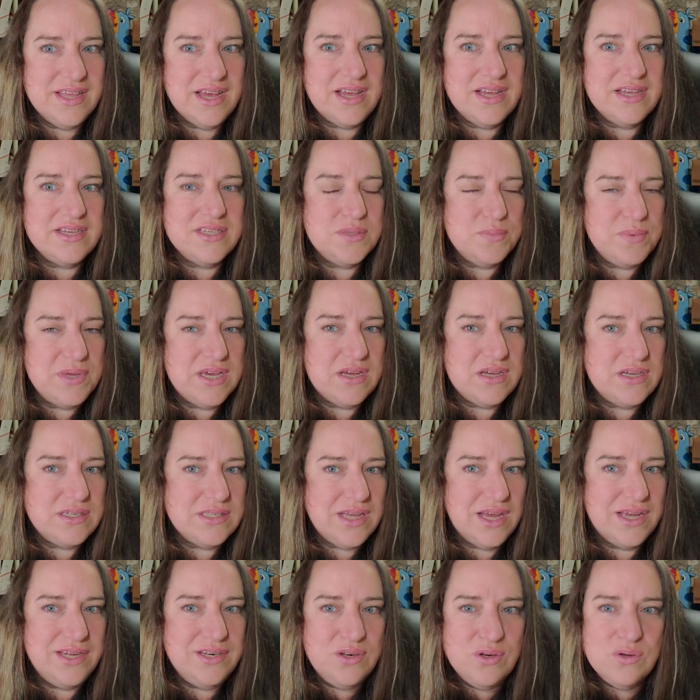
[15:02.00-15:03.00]
that is because
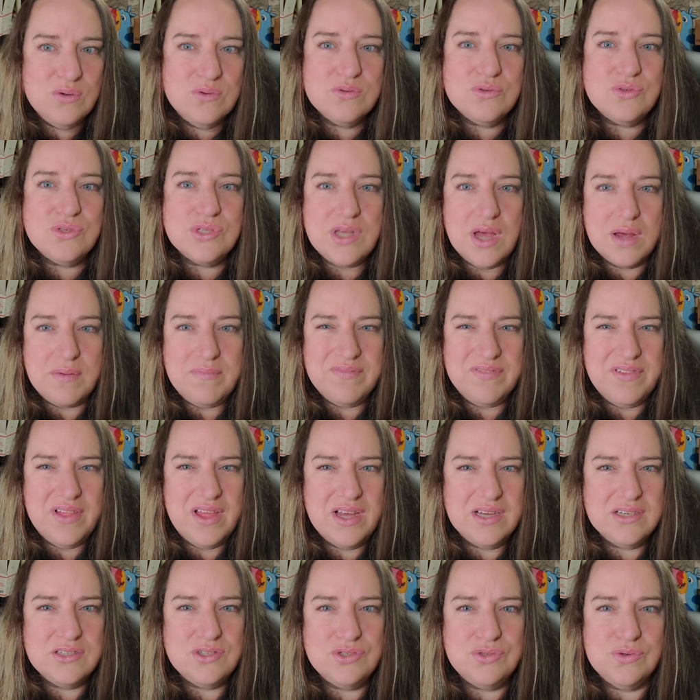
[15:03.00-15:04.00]
I knew some
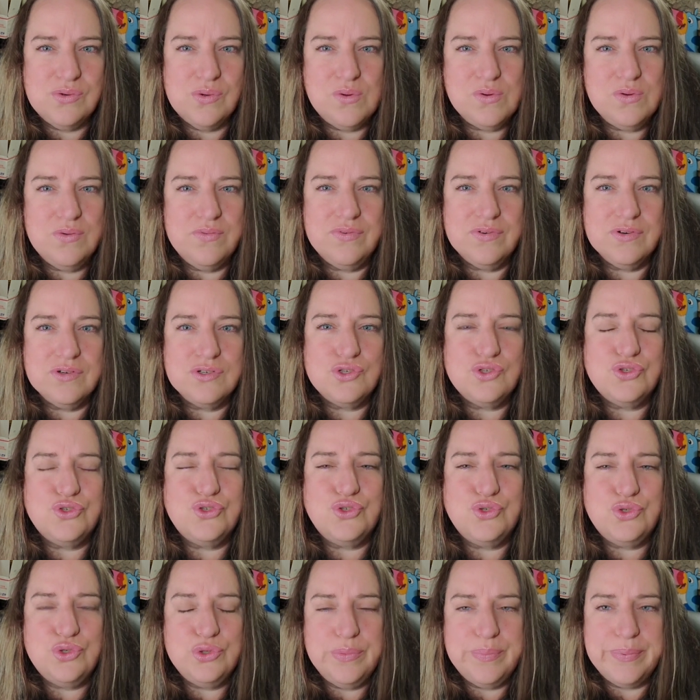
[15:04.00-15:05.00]
flags sold for
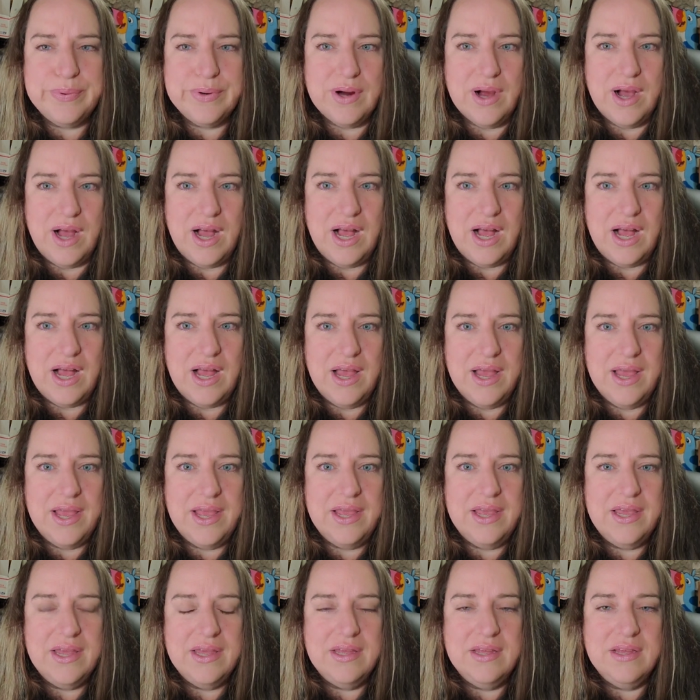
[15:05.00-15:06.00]
super
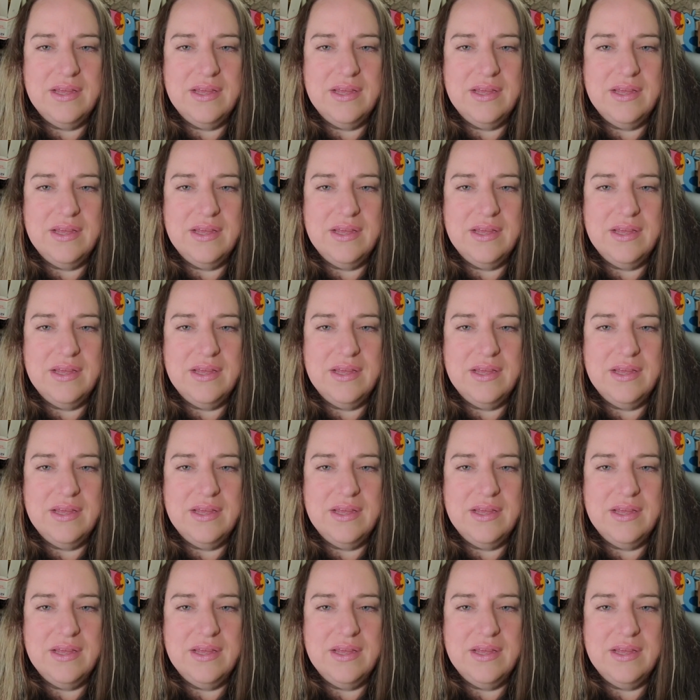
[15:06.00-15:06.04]
high